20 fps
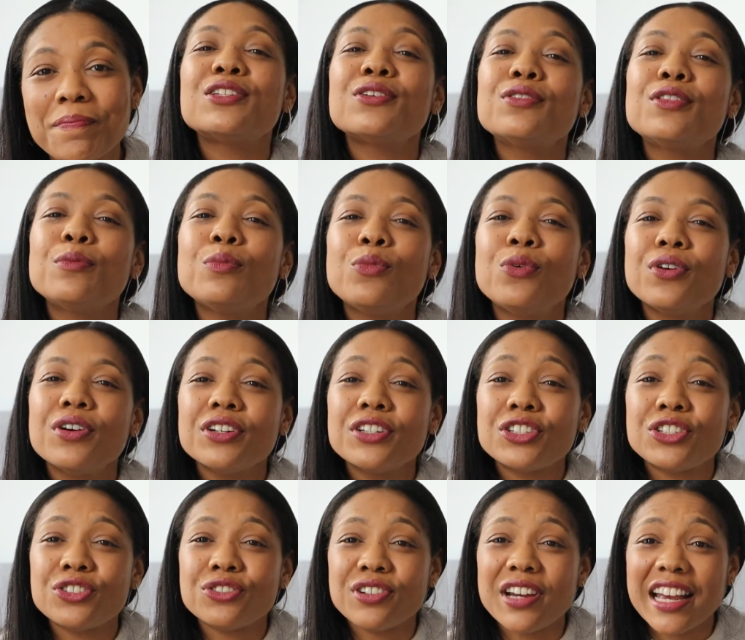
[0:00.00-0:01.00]
So the more
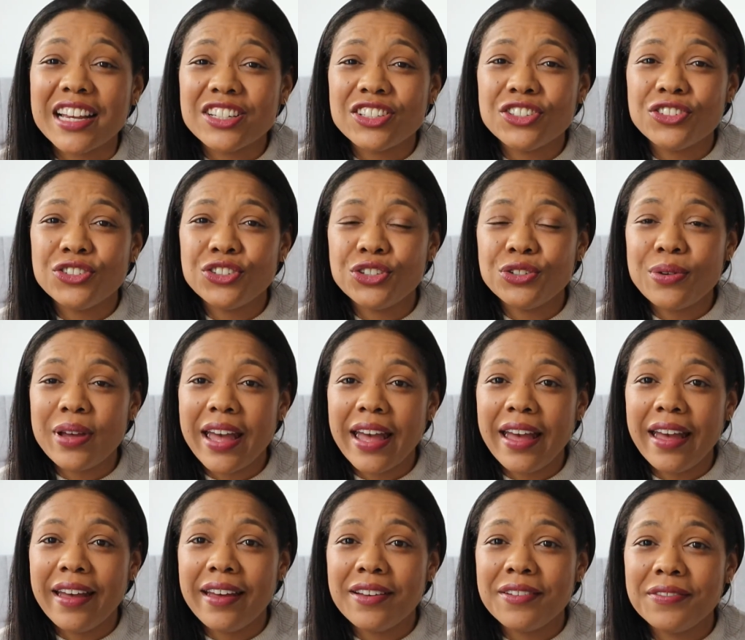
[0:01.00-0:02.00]
distractions you
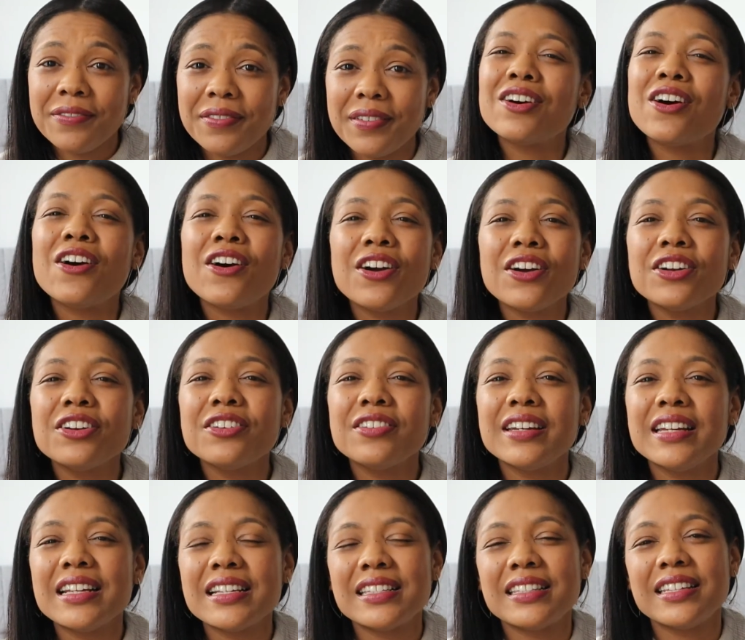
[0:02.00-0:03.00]
have, the harder
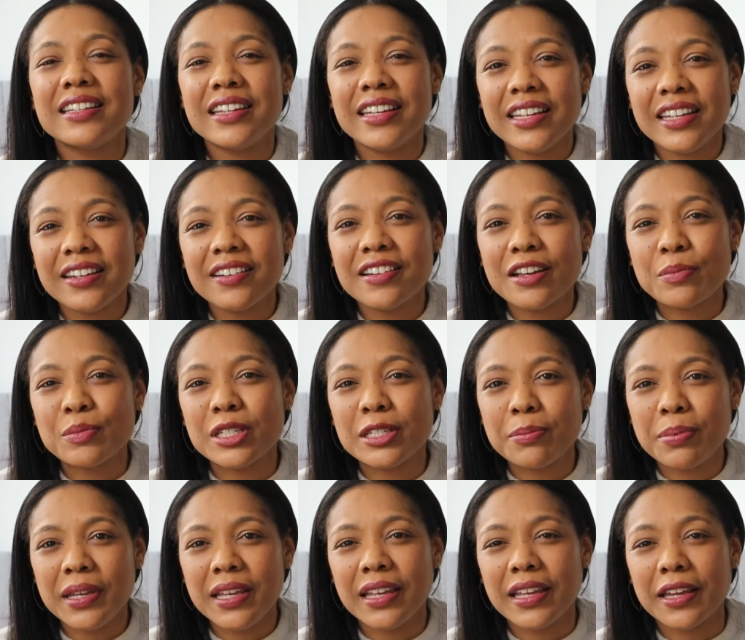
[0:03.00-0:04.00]
it is to hear him
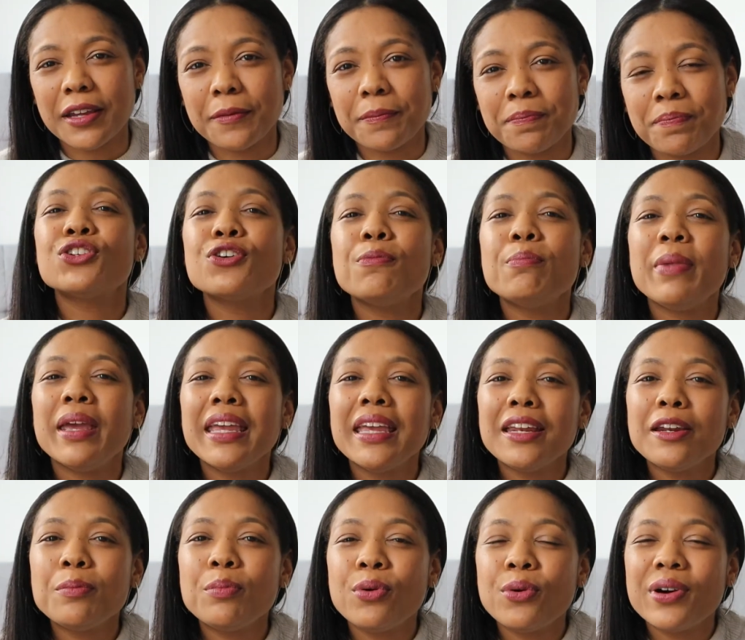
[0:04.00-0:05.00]
speaking. So make
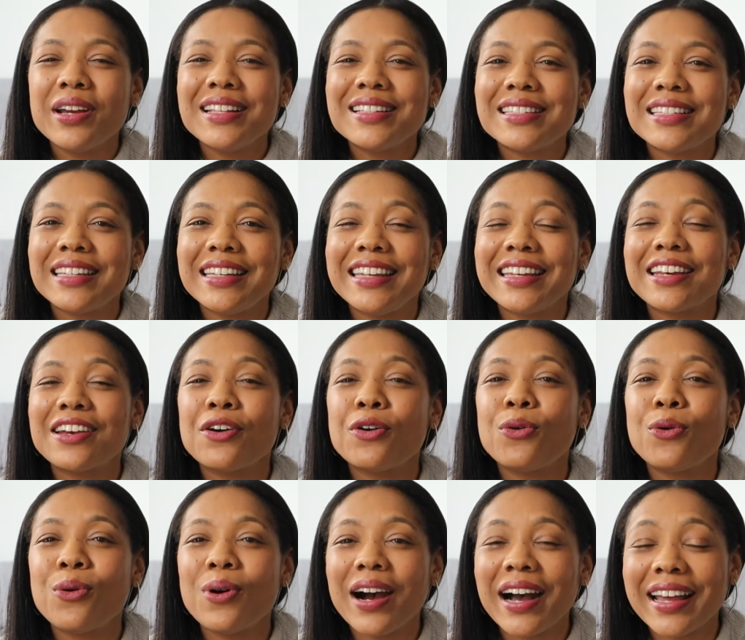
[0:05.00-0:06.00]
it a point to get
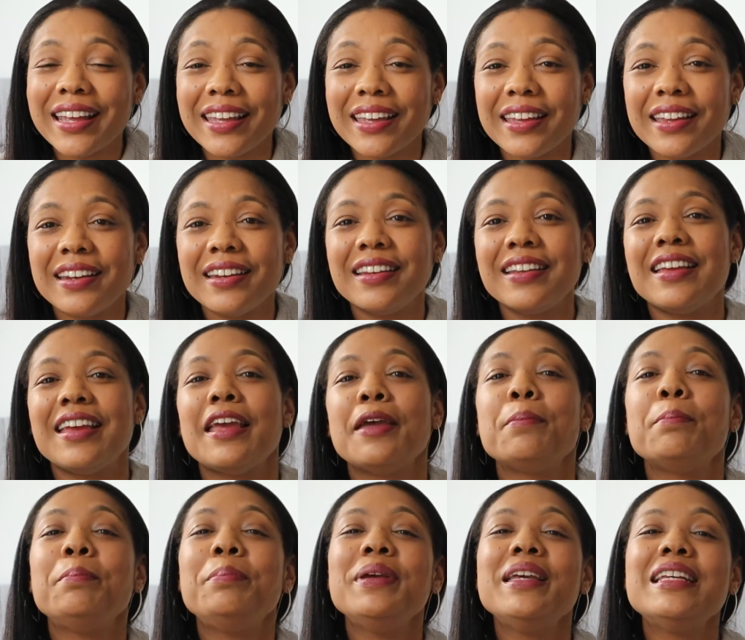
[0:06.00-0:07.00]
quiet
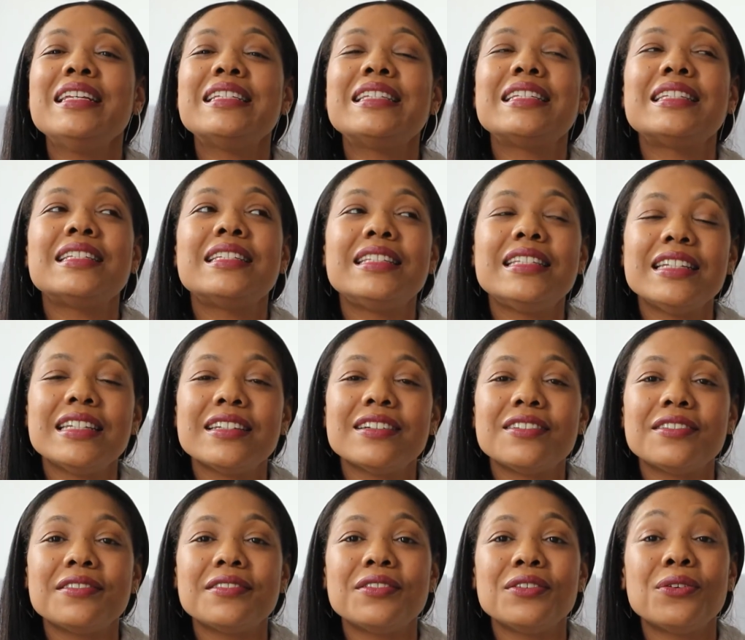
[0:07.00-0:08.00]
and be
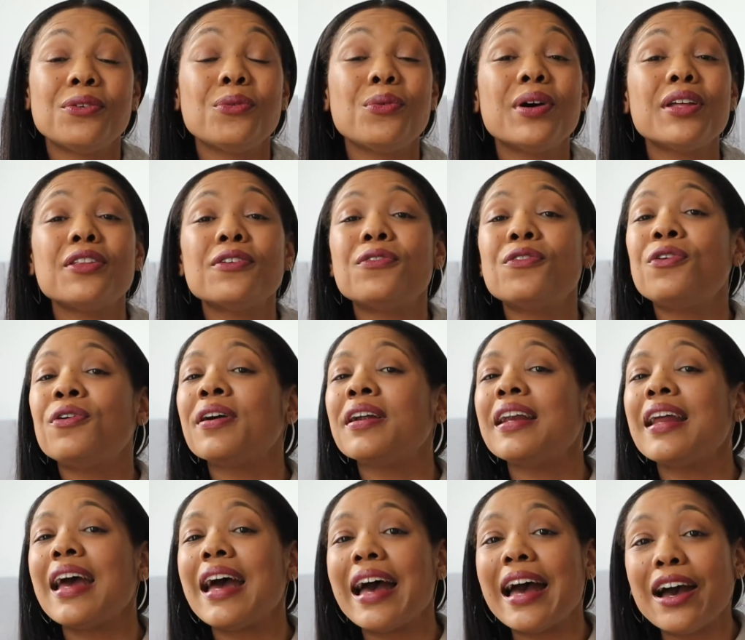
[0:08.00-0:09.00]
still, whether for
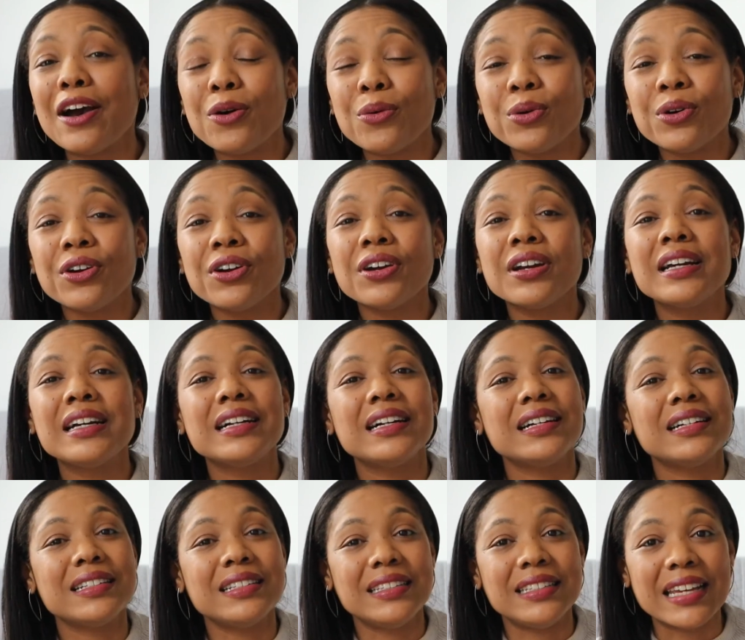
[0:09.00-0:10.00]
an hour,
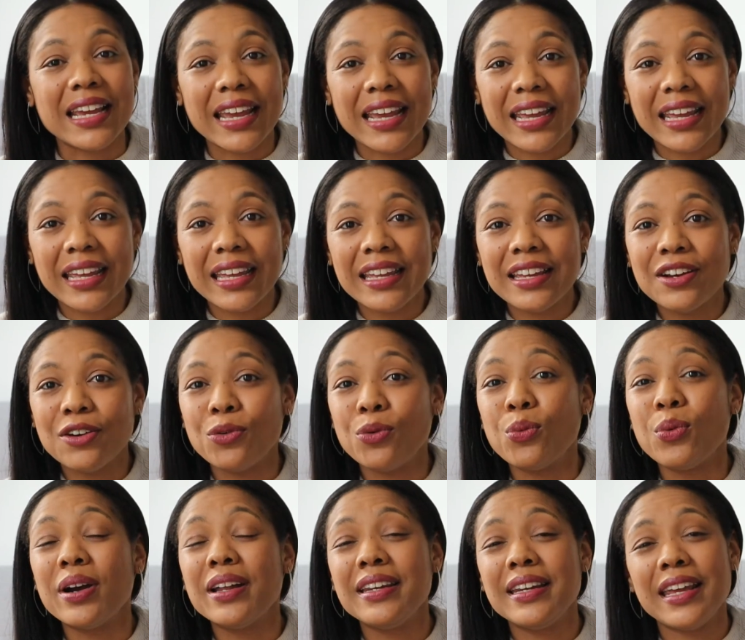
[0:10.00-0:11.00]
a day,
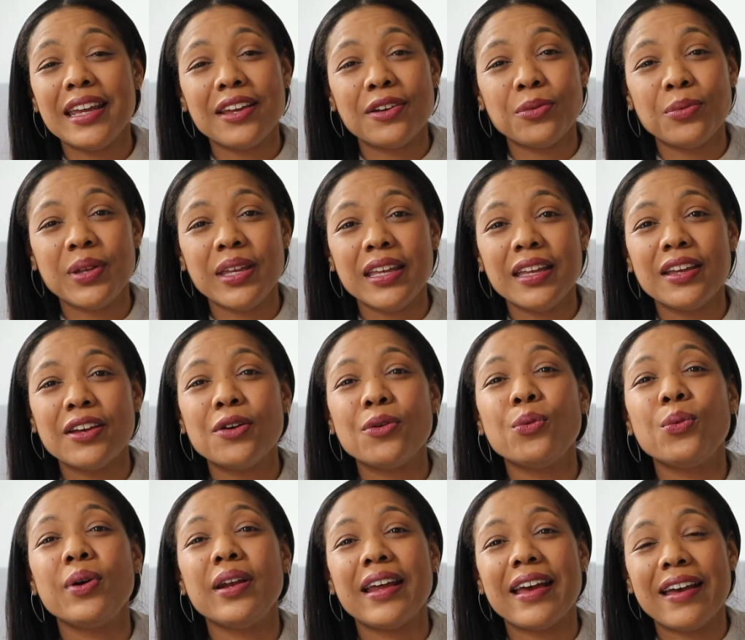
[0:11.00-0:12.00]
one day a week,
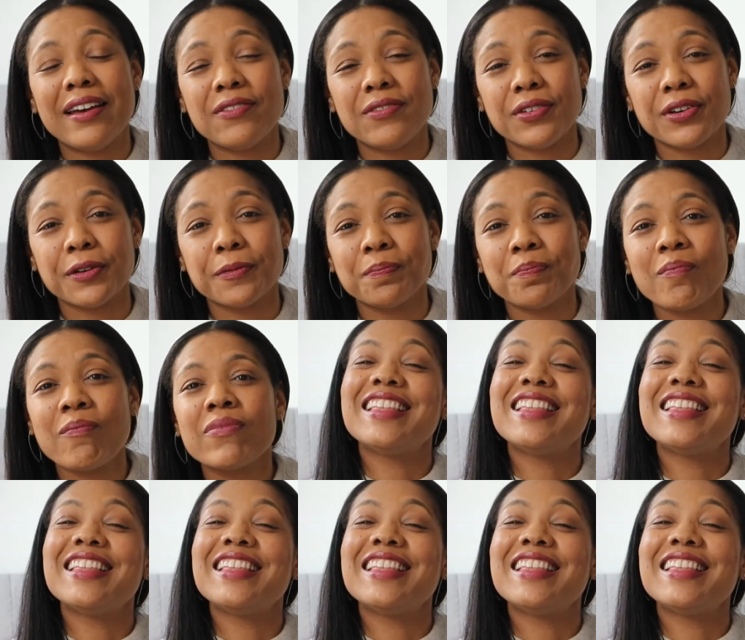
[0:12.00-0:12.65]
whatever.